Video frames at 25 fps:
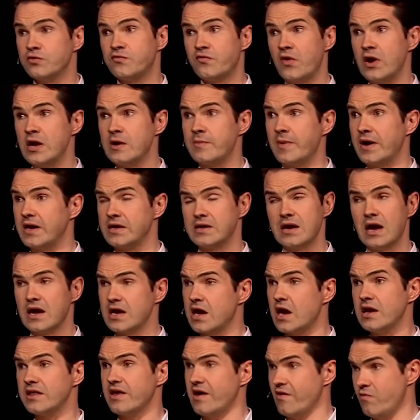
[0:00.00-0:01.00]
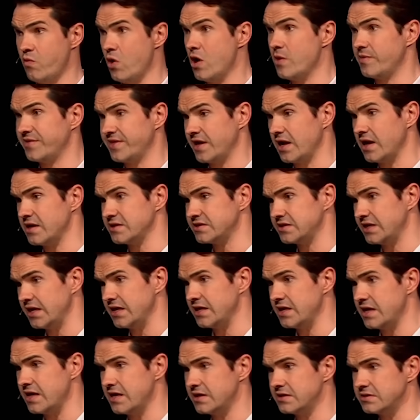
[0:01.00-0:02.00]
good friend of mine, a guy that I've worked with the last
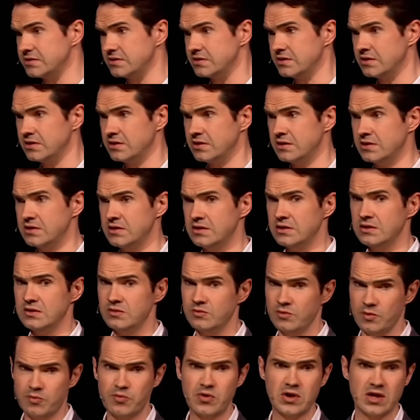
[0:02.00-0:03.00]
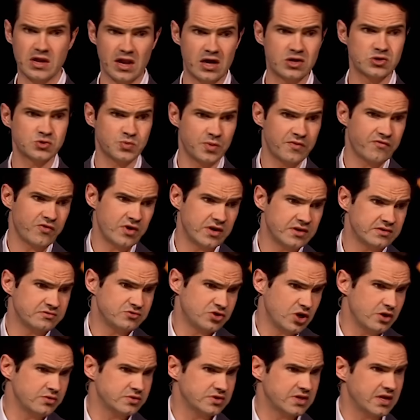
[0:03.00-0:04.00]
10 years, we're pretty close. We've written
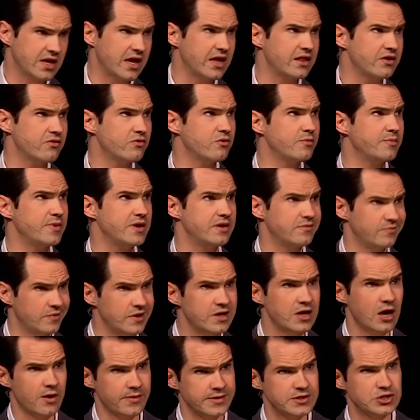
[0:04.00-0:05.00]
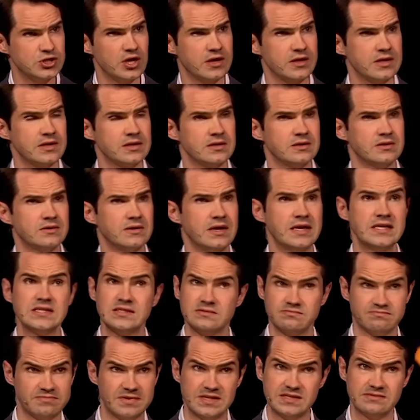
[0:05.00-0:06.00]
jokes together and we know each other. He
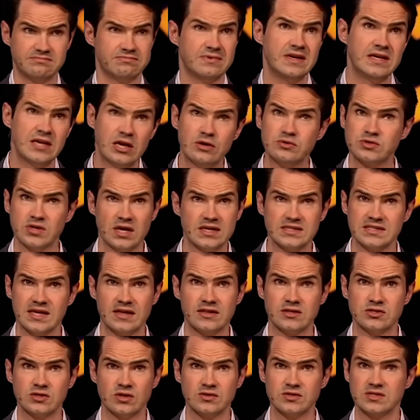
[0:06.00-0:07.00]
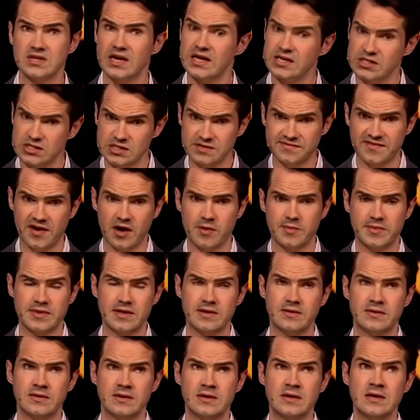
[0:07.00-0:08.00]
knows that I say this on stage. He's fine with
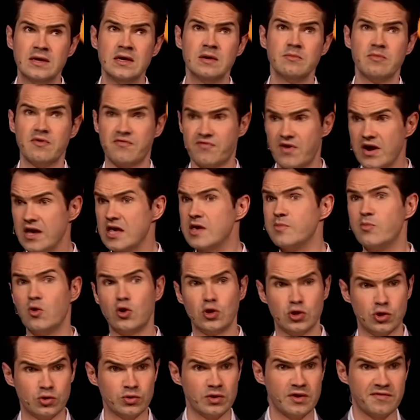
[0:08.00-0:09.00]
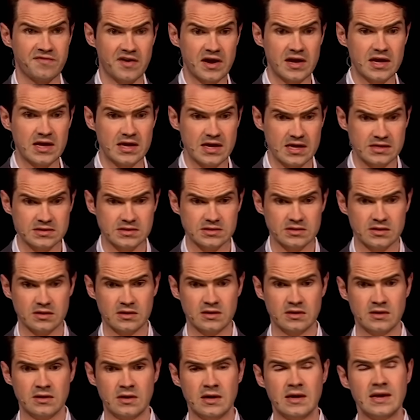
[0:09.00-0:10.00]
it. But Frankie Boyle, you all know Frankie, yes?
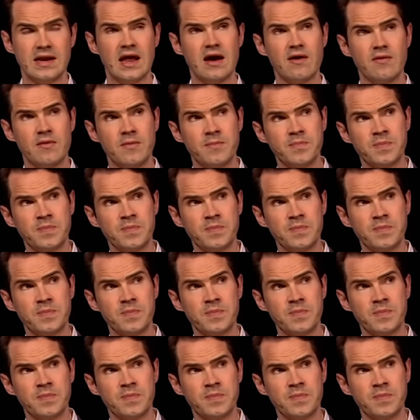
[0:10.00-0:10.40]
Now,